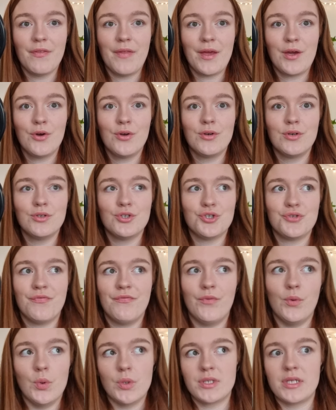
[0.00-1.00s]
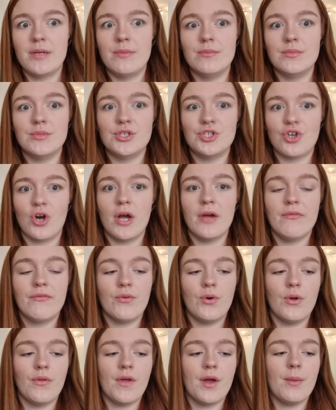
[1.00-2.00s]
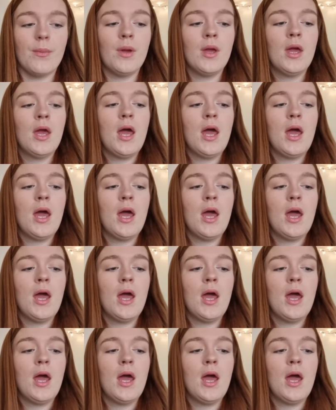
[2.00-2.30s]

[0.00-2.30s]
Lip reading: They couldn't just force him to drive for them.